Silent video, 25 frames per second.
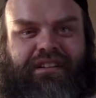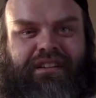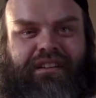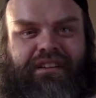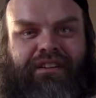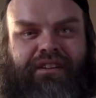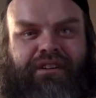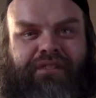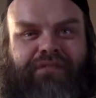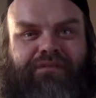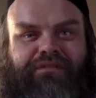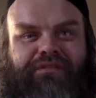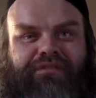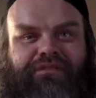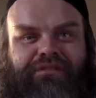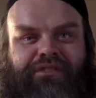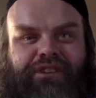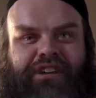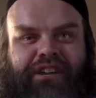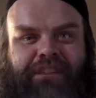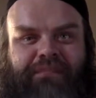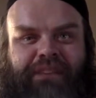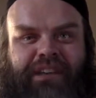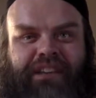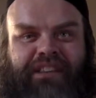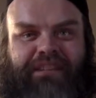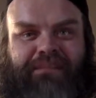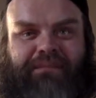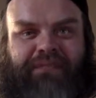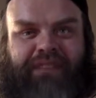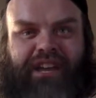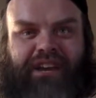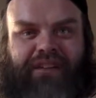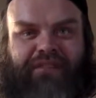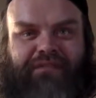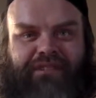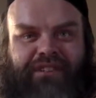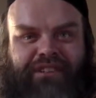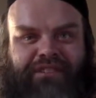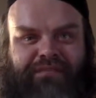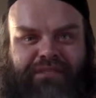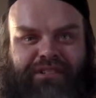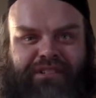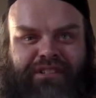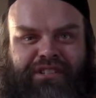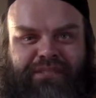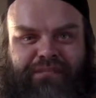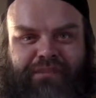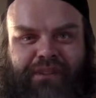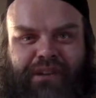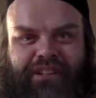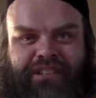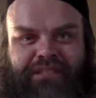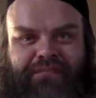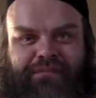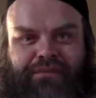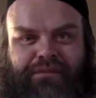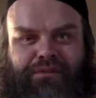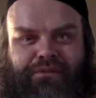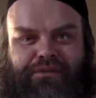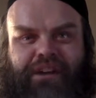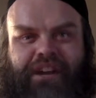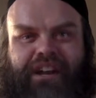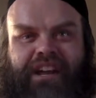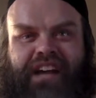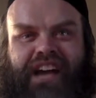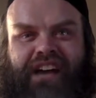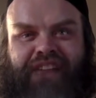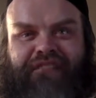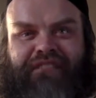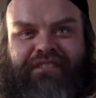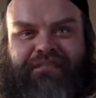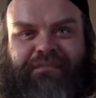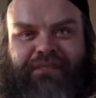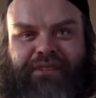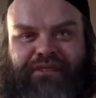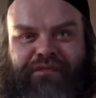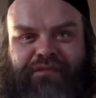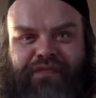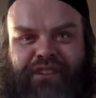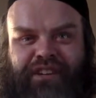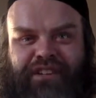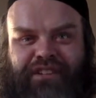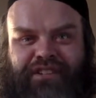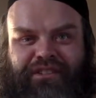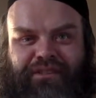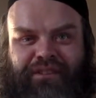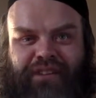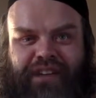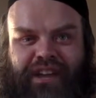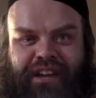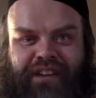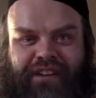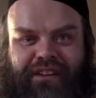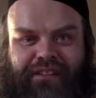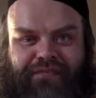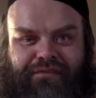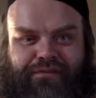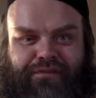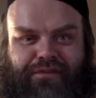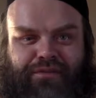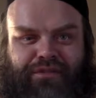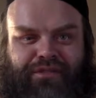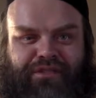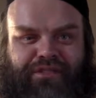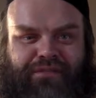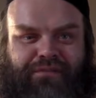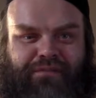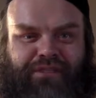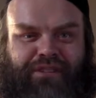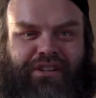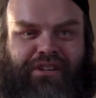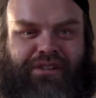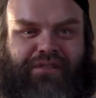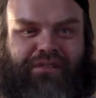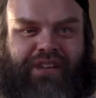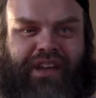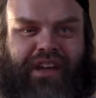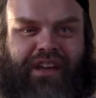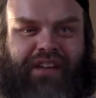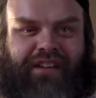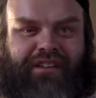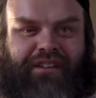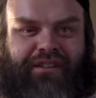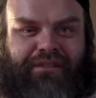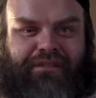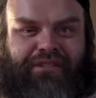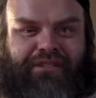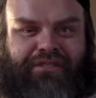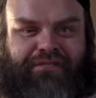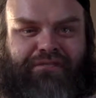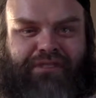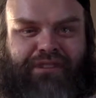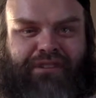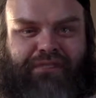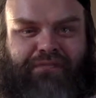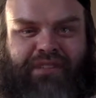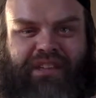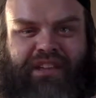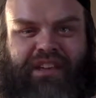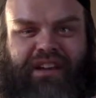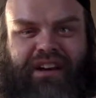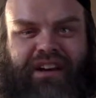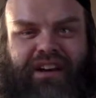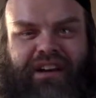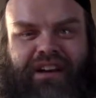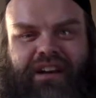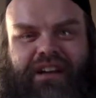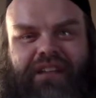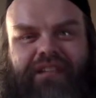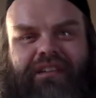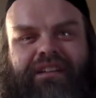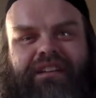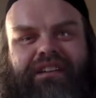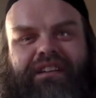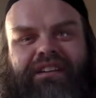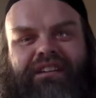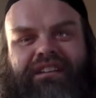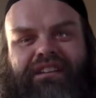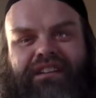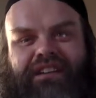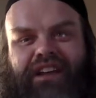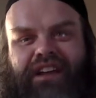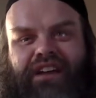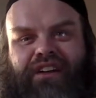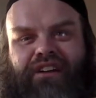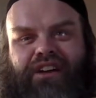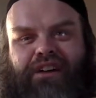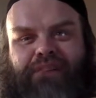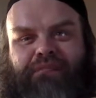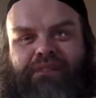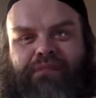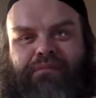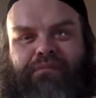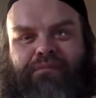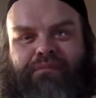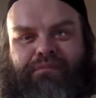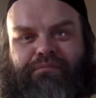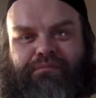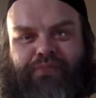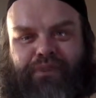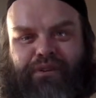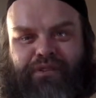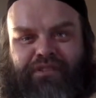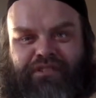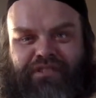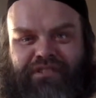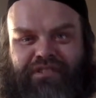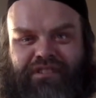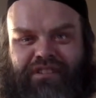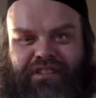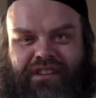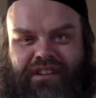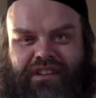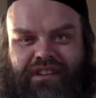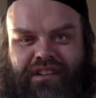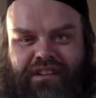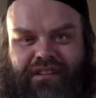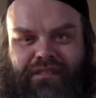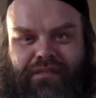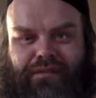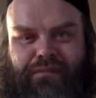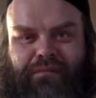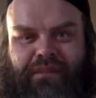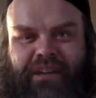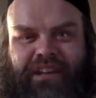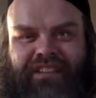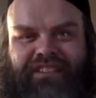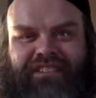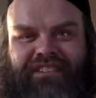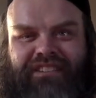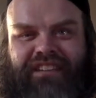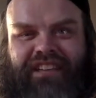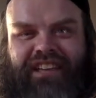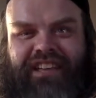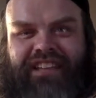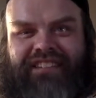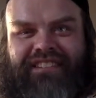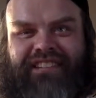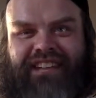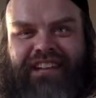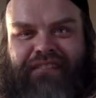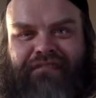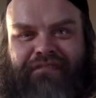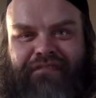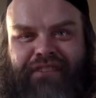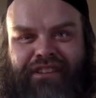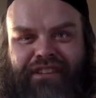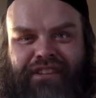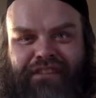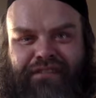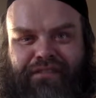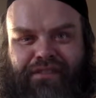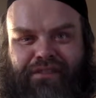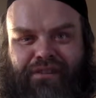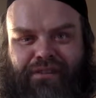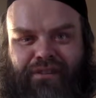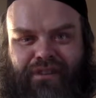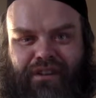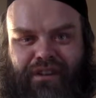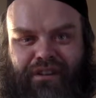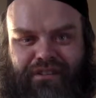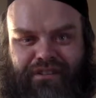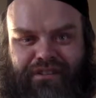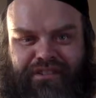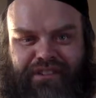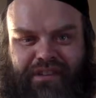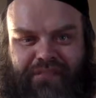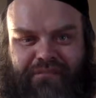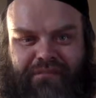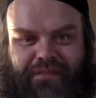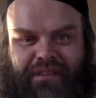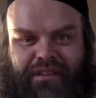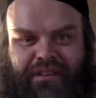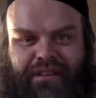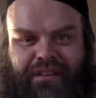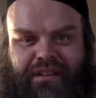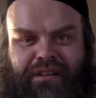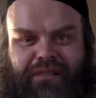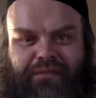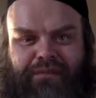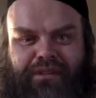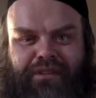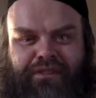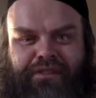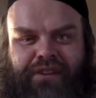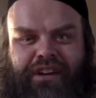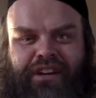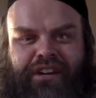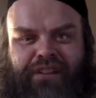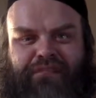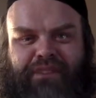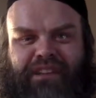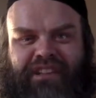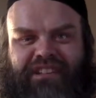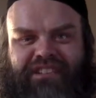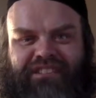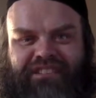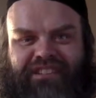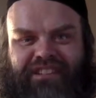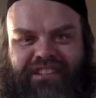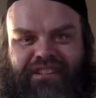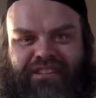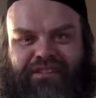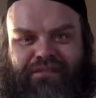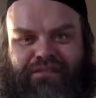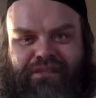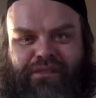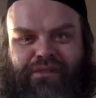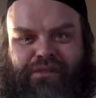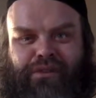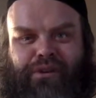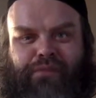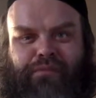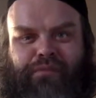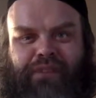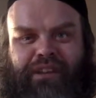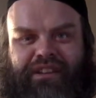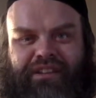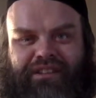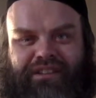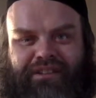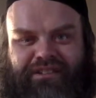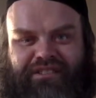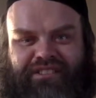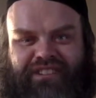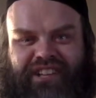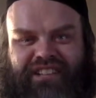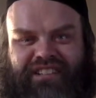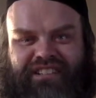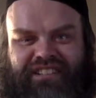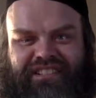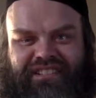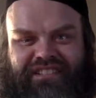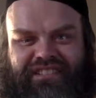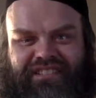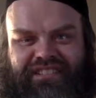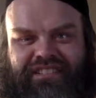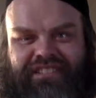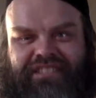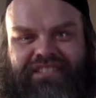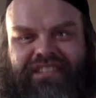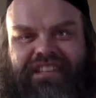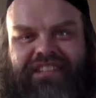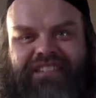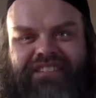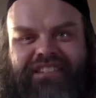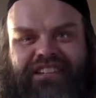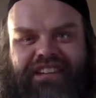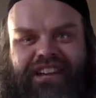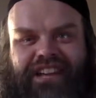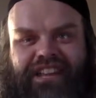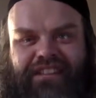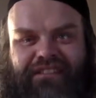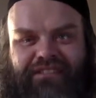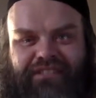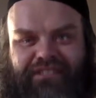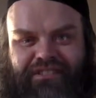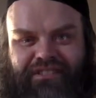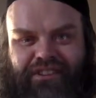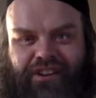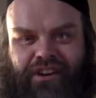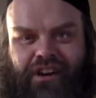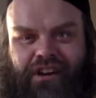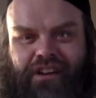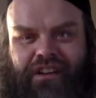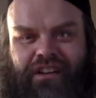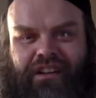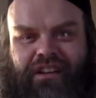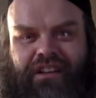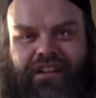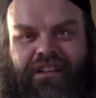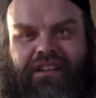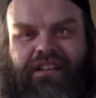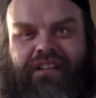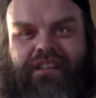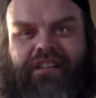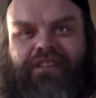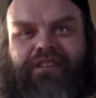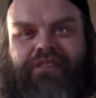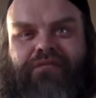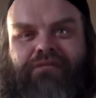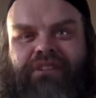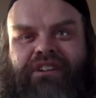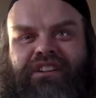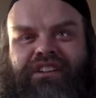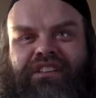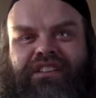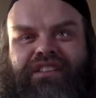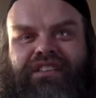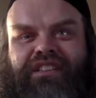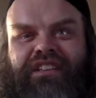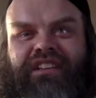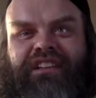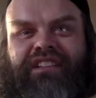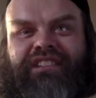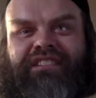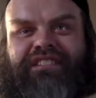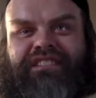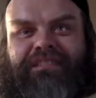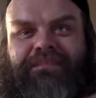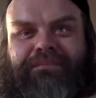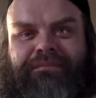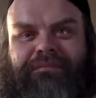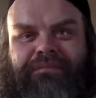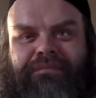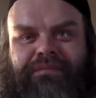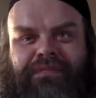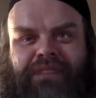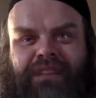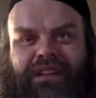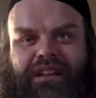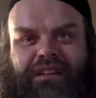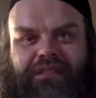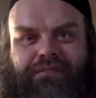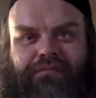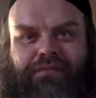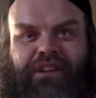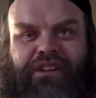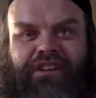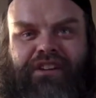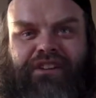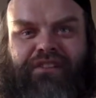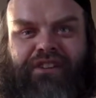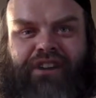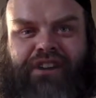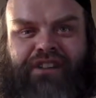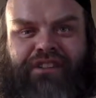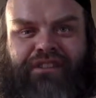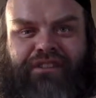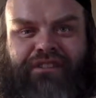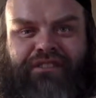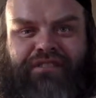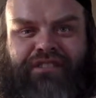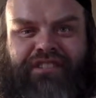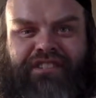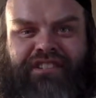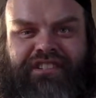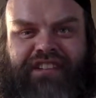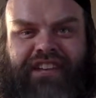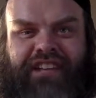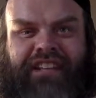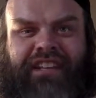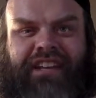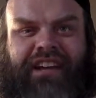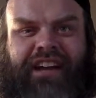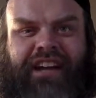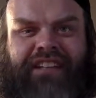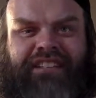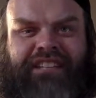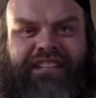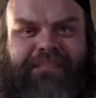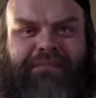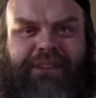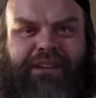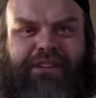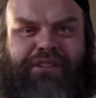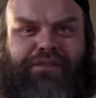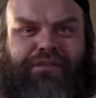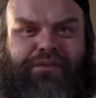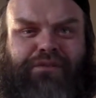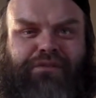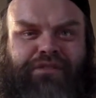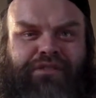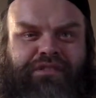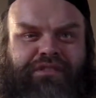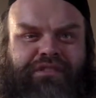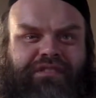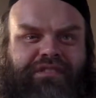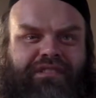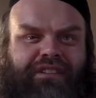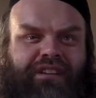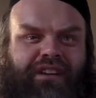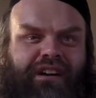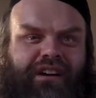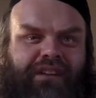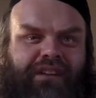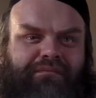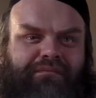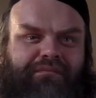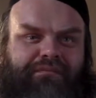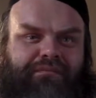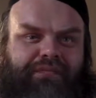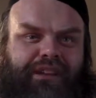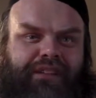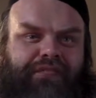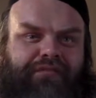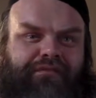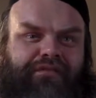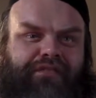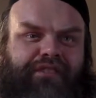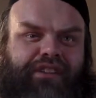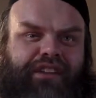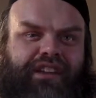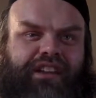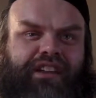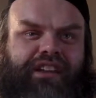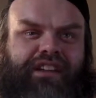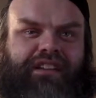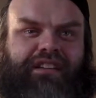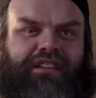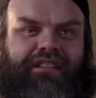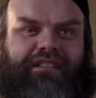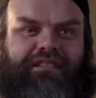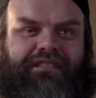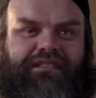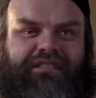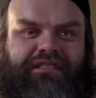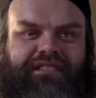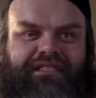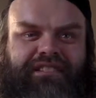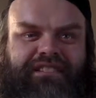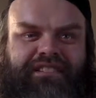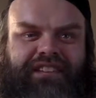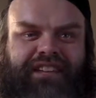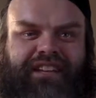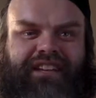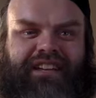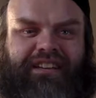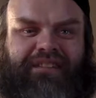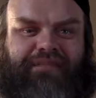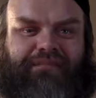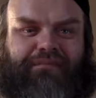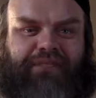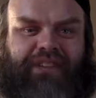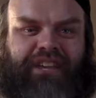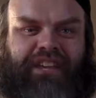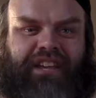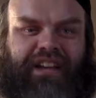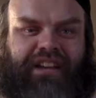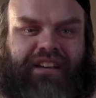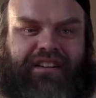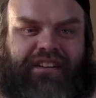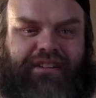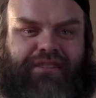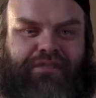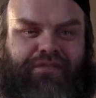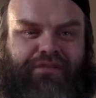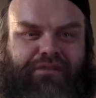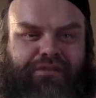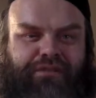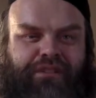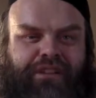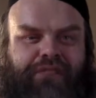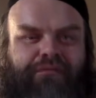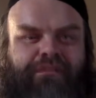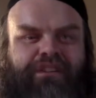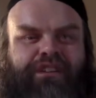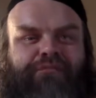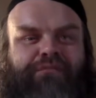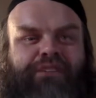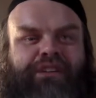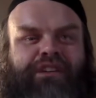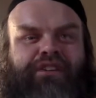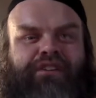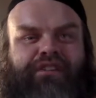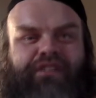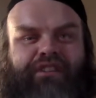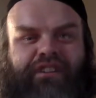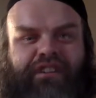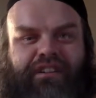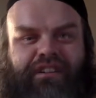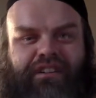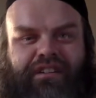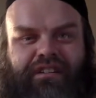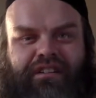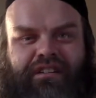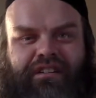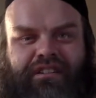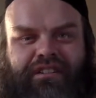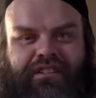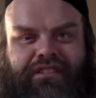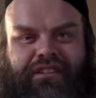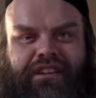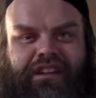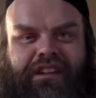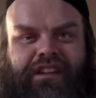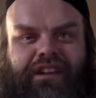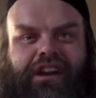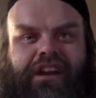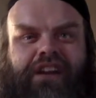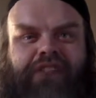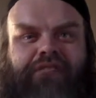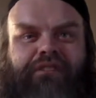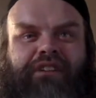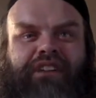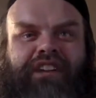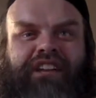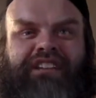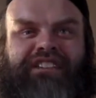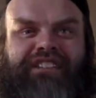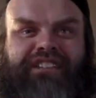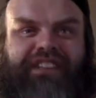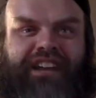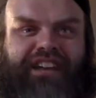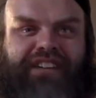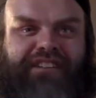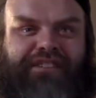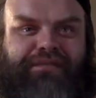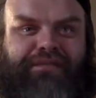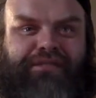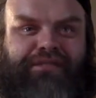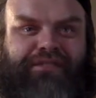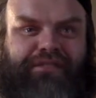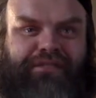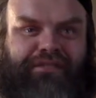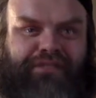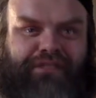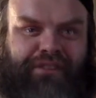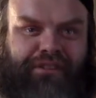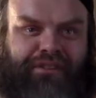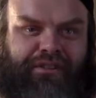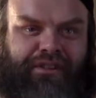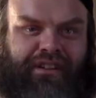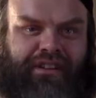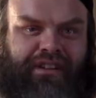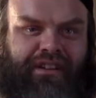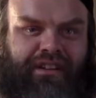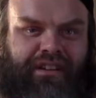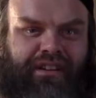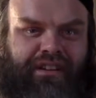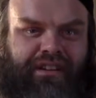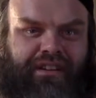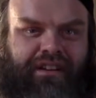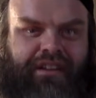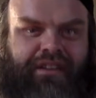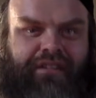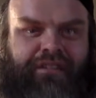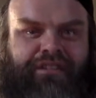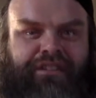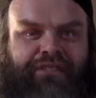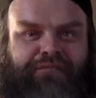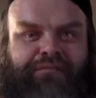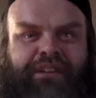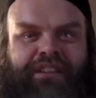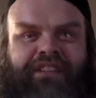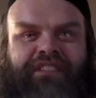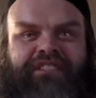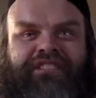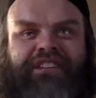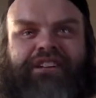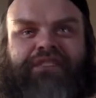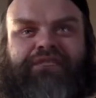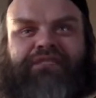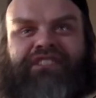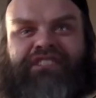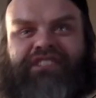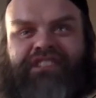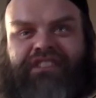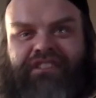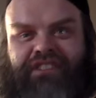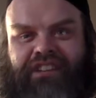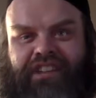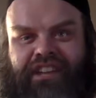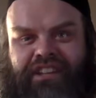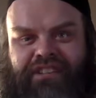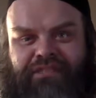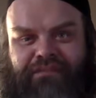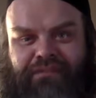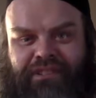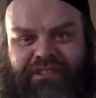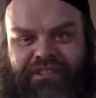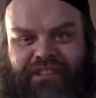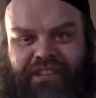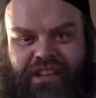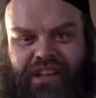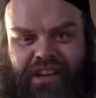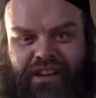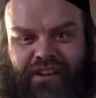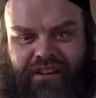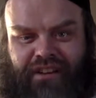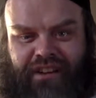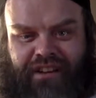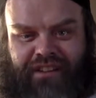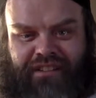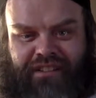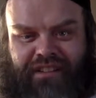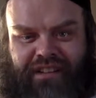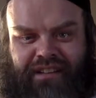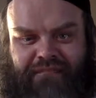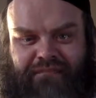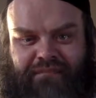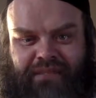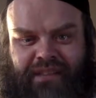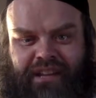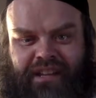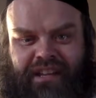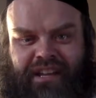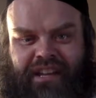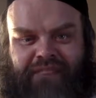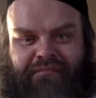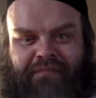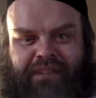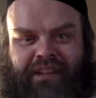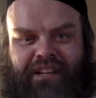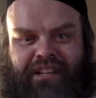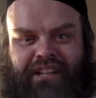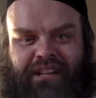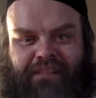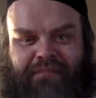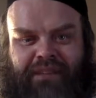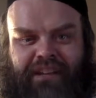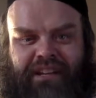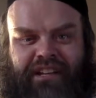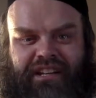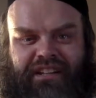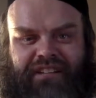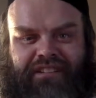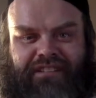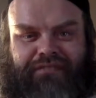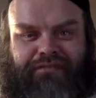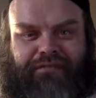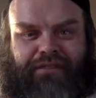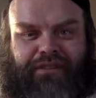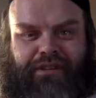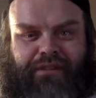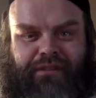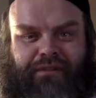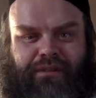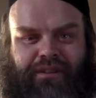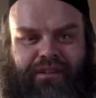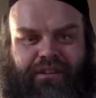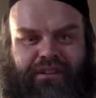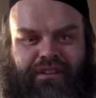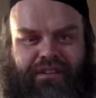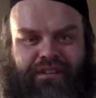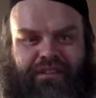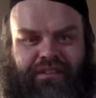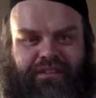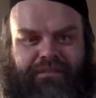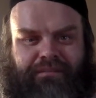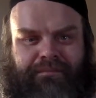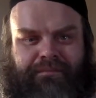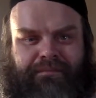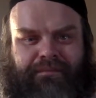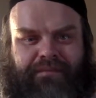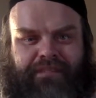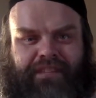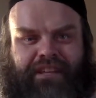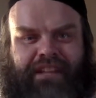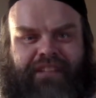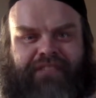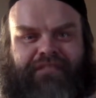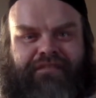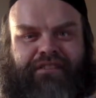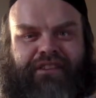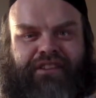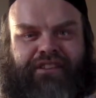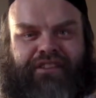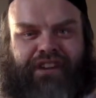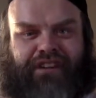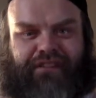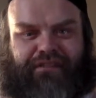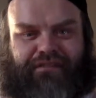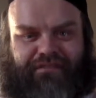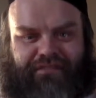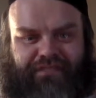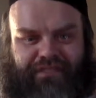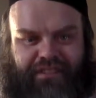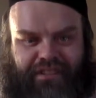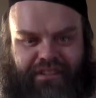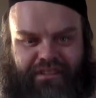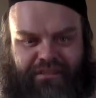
You know, try to make them count as much as possible. Try to have as much fun as you can. Of course, you want to do that. You don't just want to be an army person who makes the kid's life very difficult all the time. But try your best to, you know, incorporate those lessons and sit together and talk. You know, one of the things when you're on those visits, I see my children every second weekend usually when I'm here. So I can kind of relate to that to a certain degree. I know there's brothers that only see their kids once a year. And again, may Allah make it easy for you. That's very tough.